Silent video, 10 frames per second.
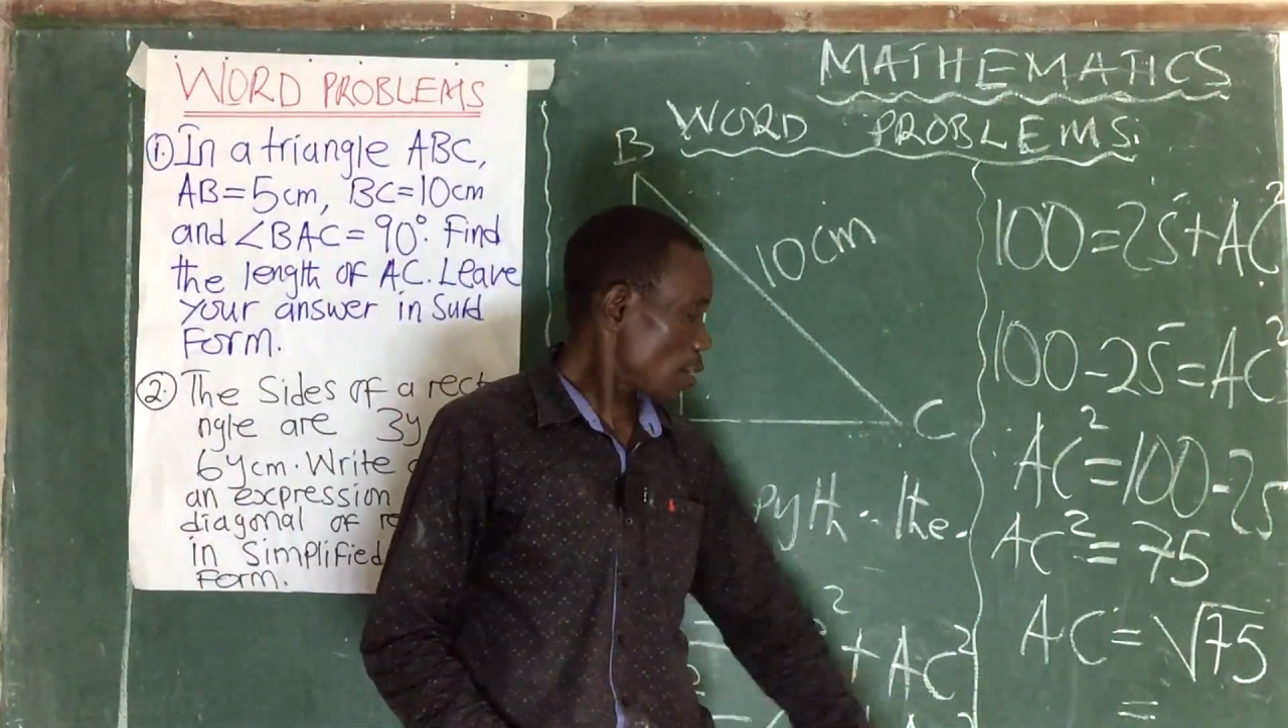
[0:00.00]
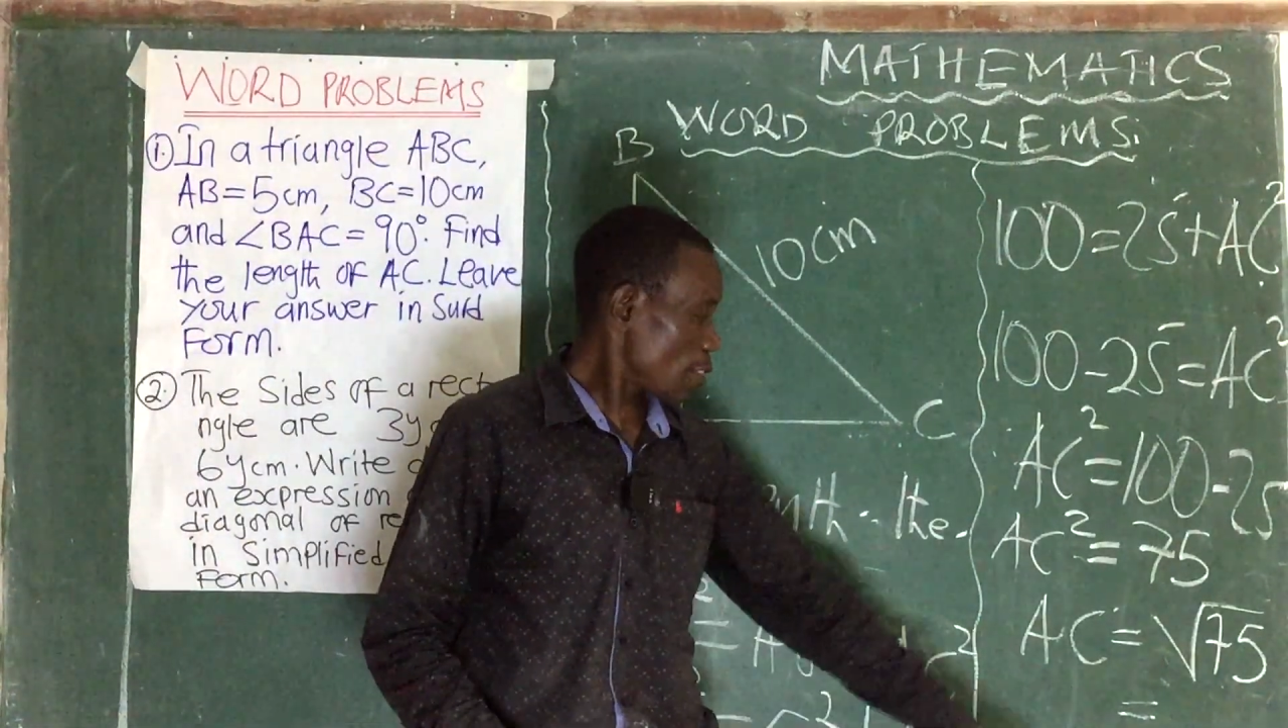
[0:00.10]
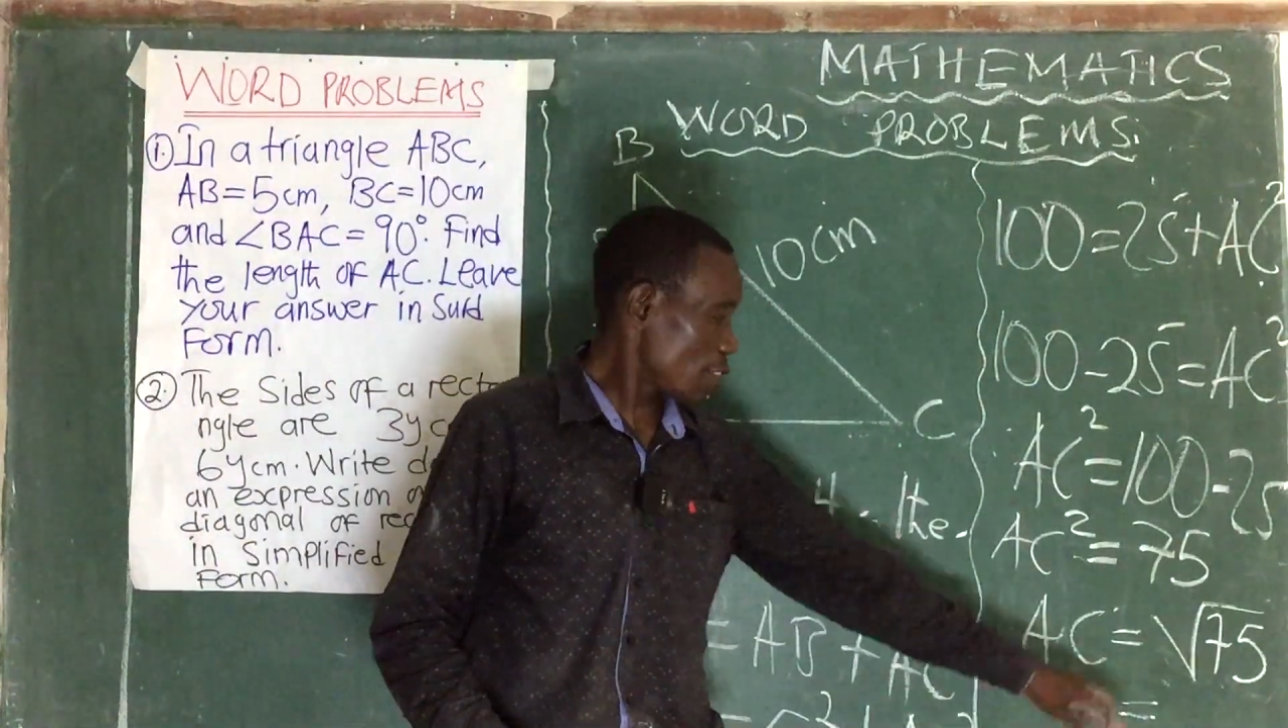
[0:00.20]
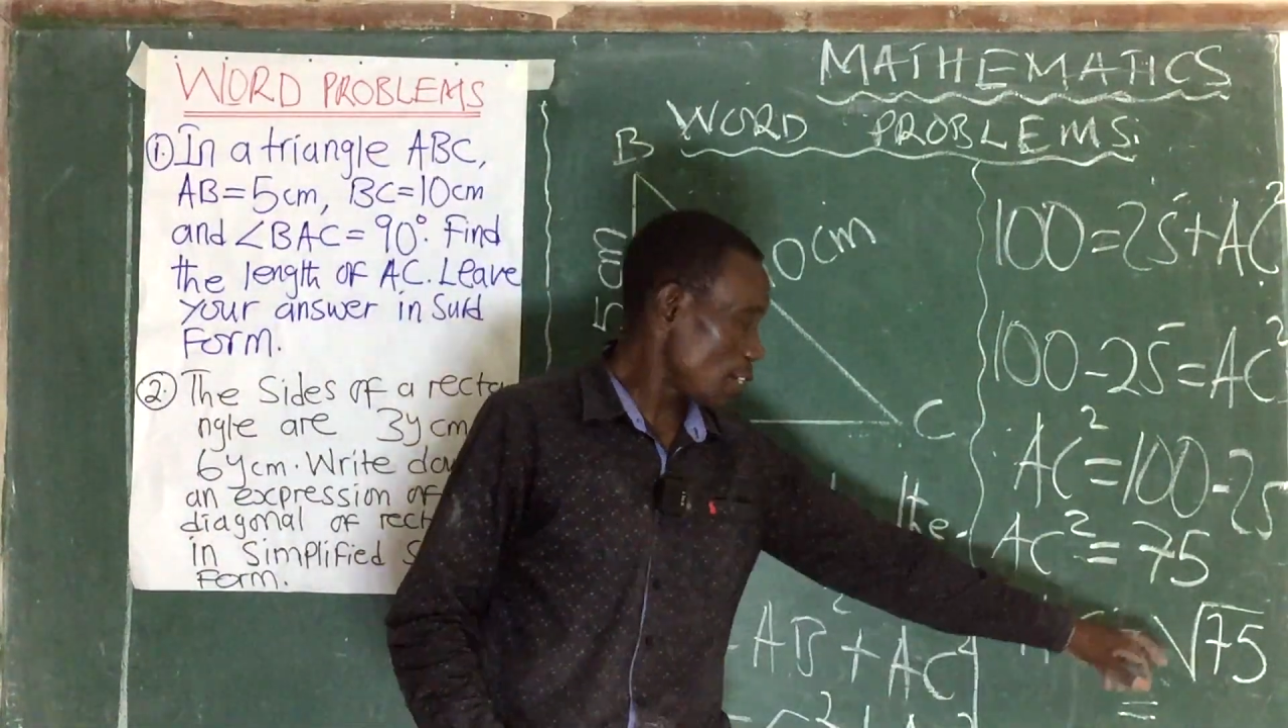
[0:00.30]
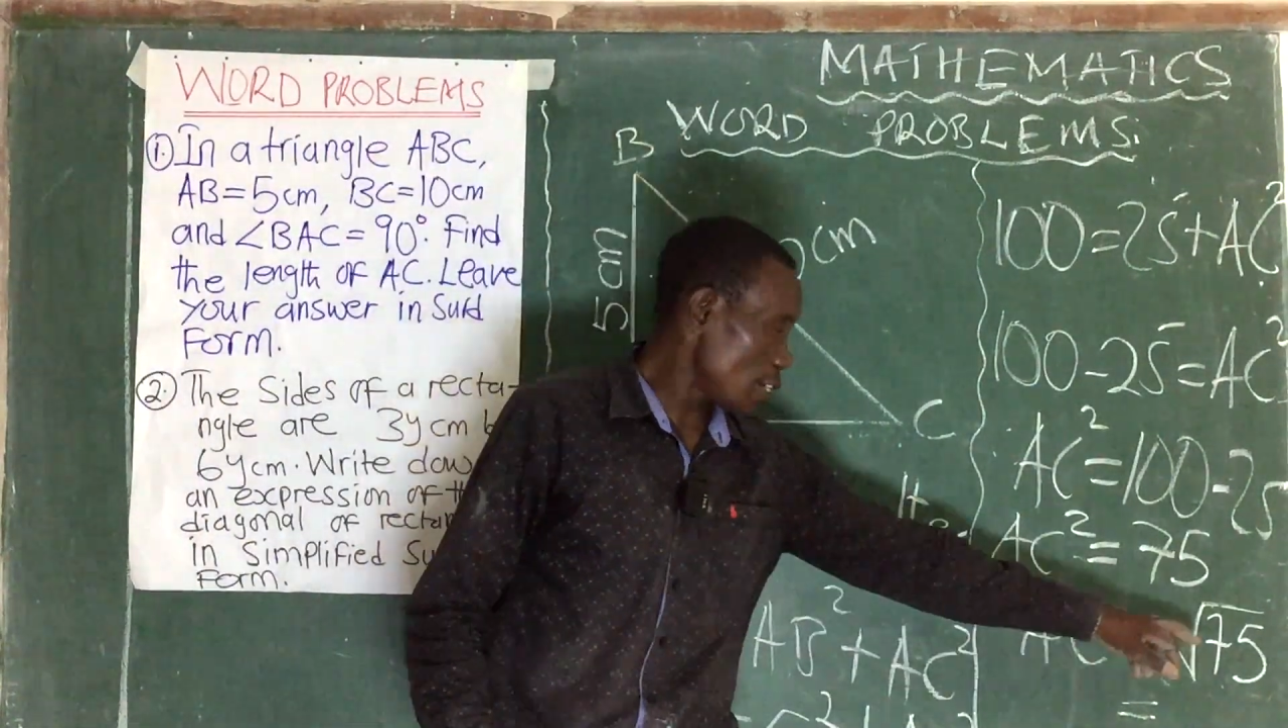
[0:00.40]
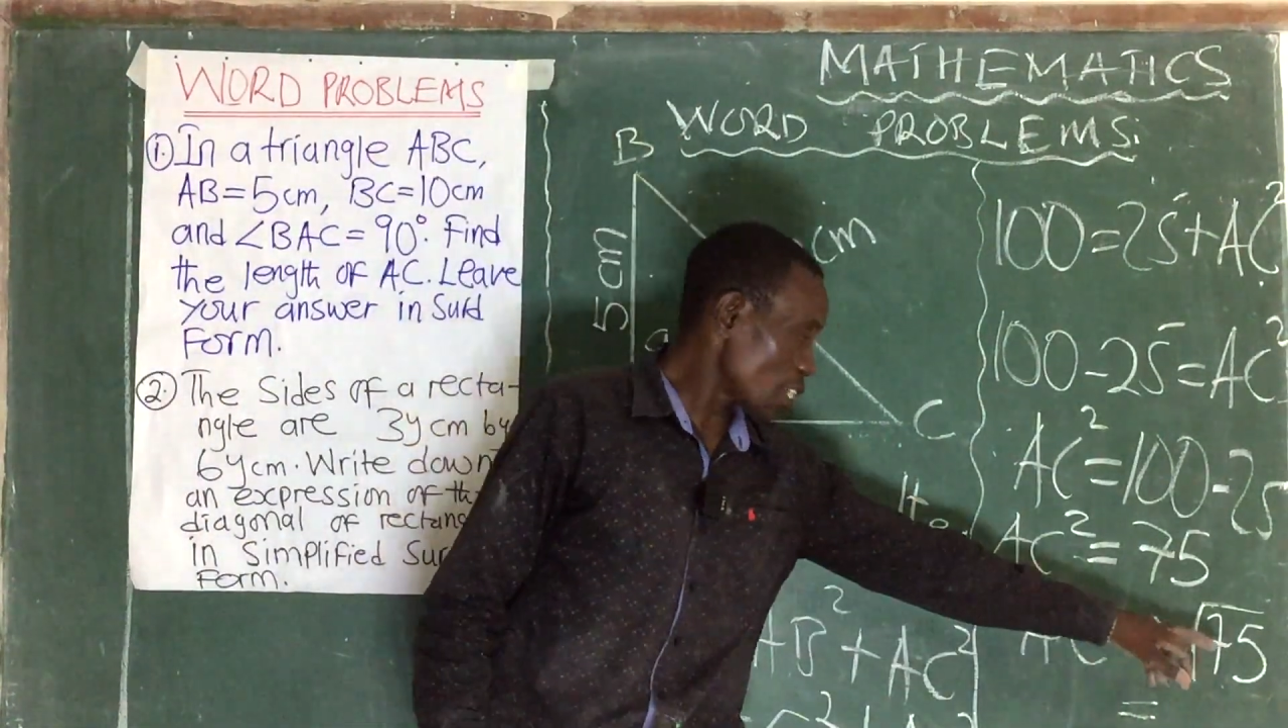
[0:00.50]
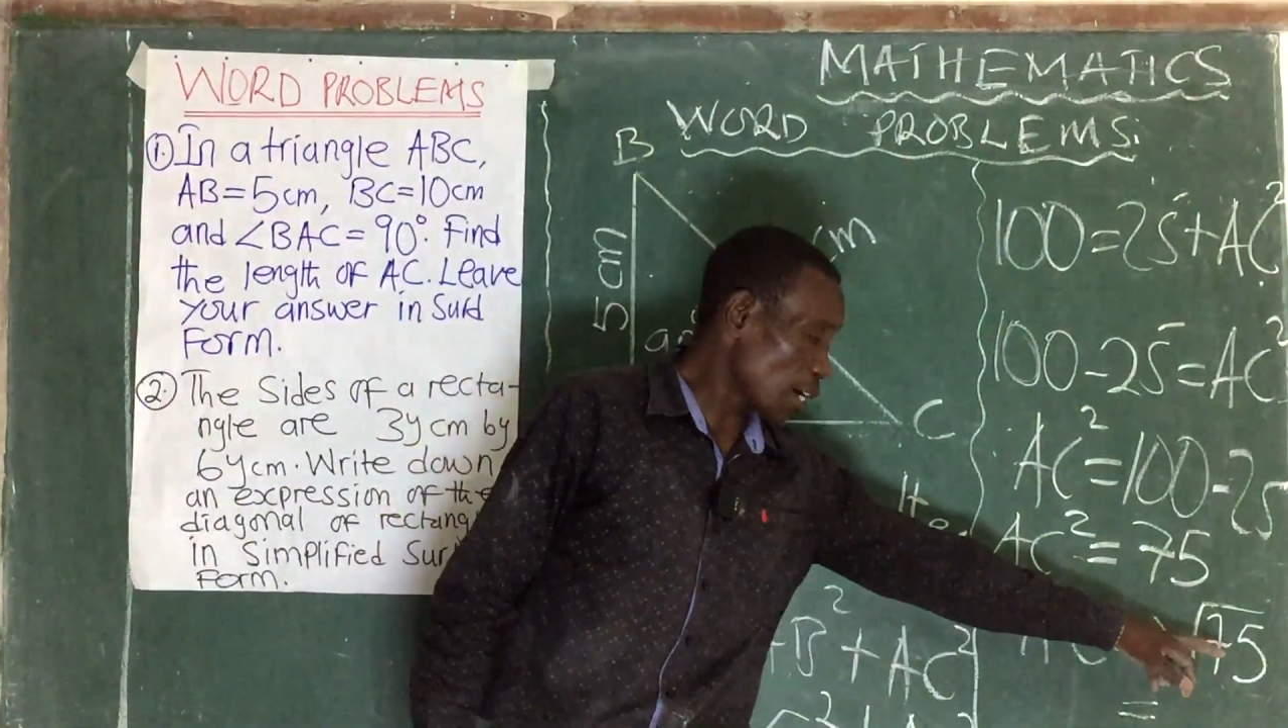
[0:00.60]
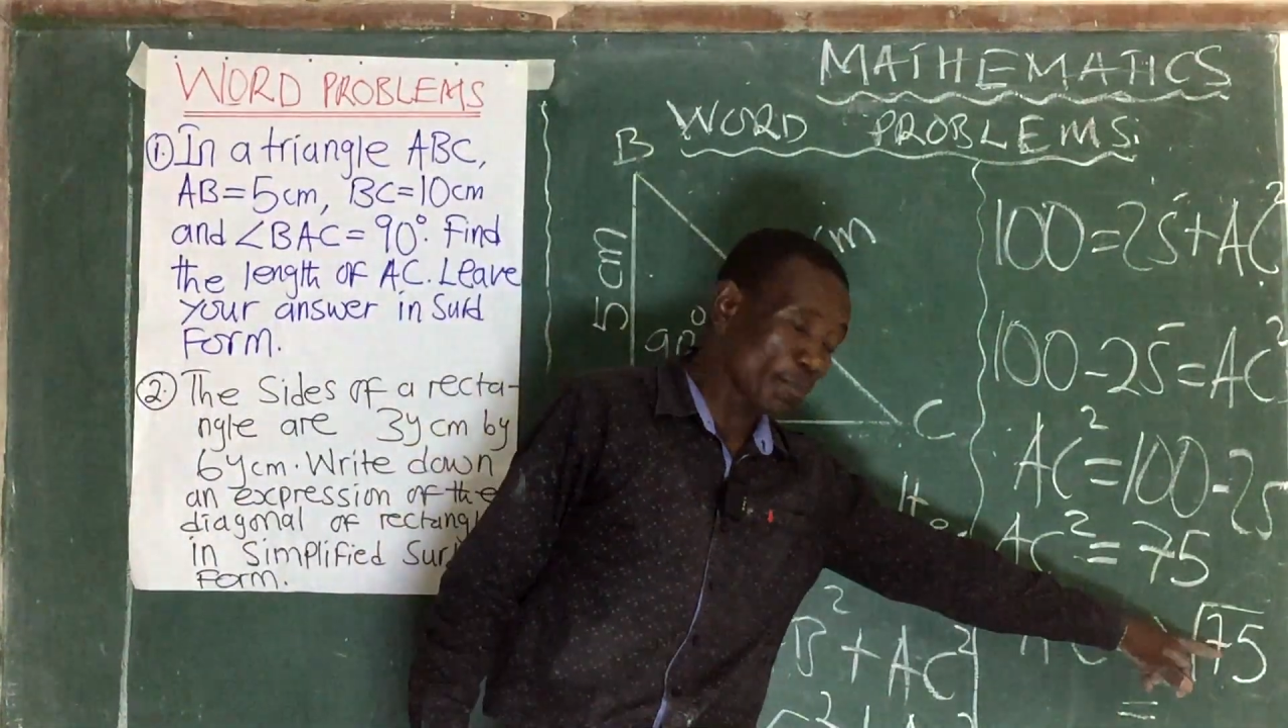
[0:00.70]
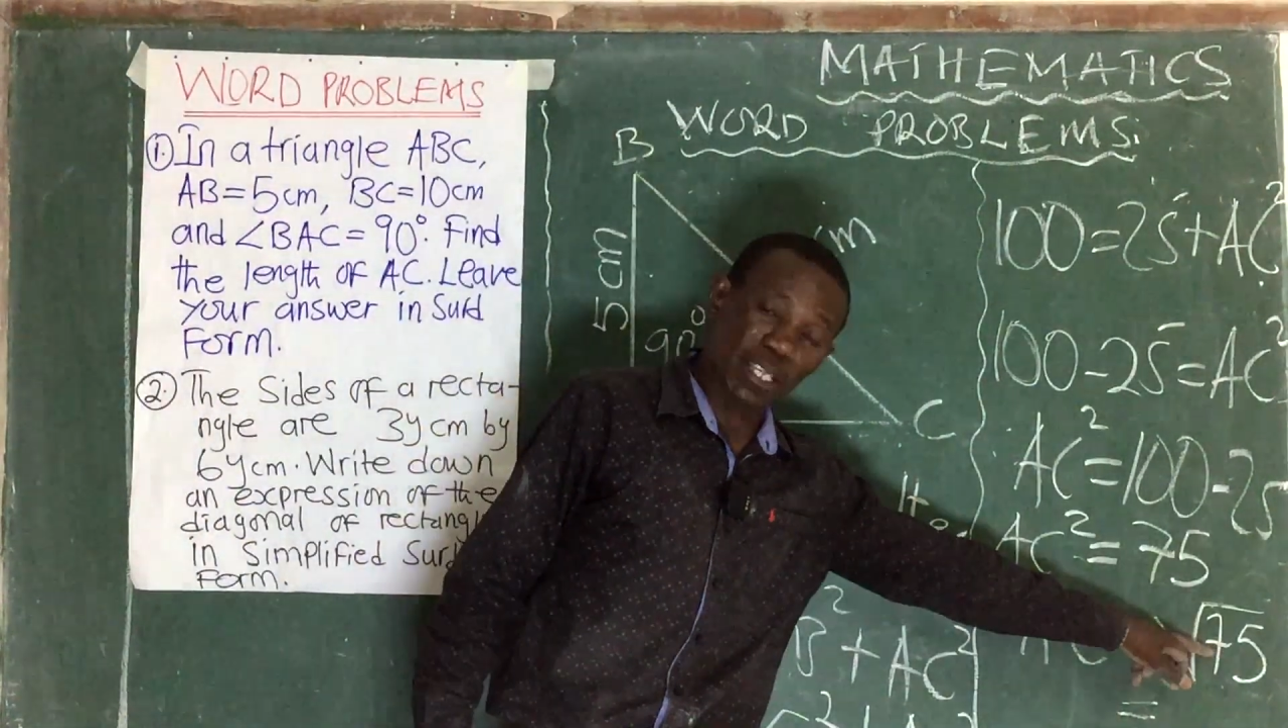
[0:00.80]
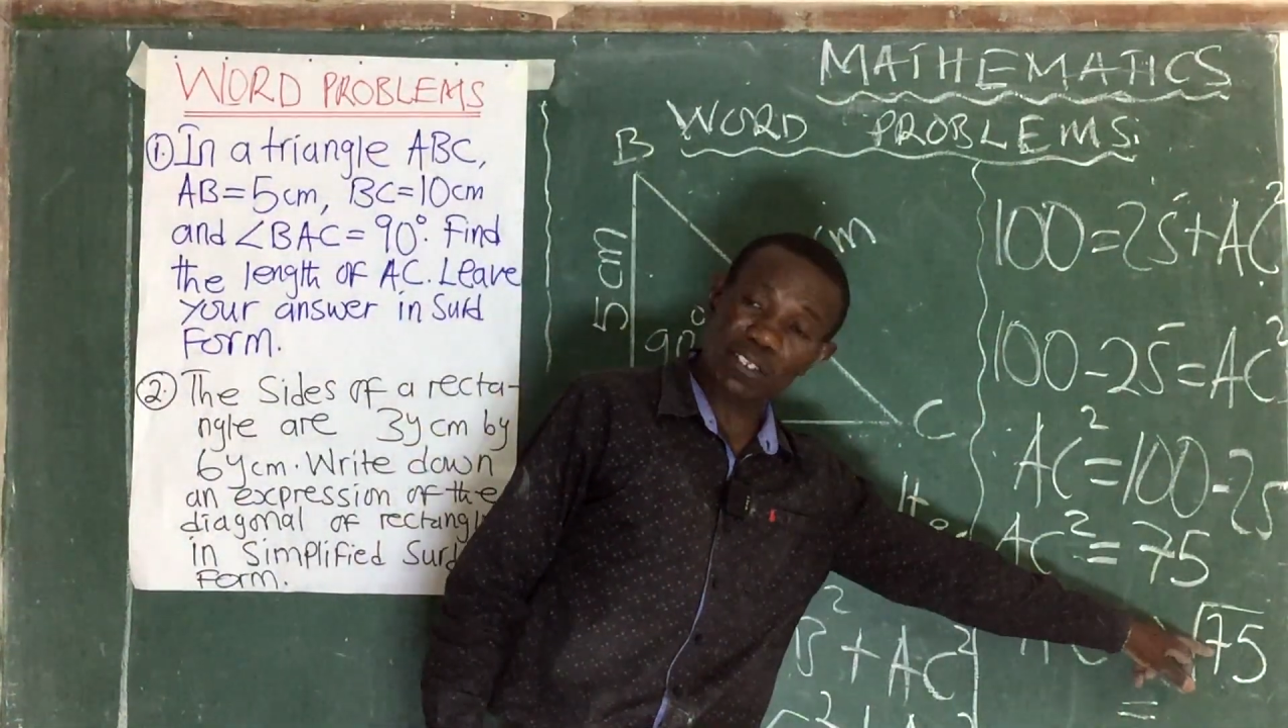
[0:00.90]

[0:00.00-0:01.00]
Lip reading: the number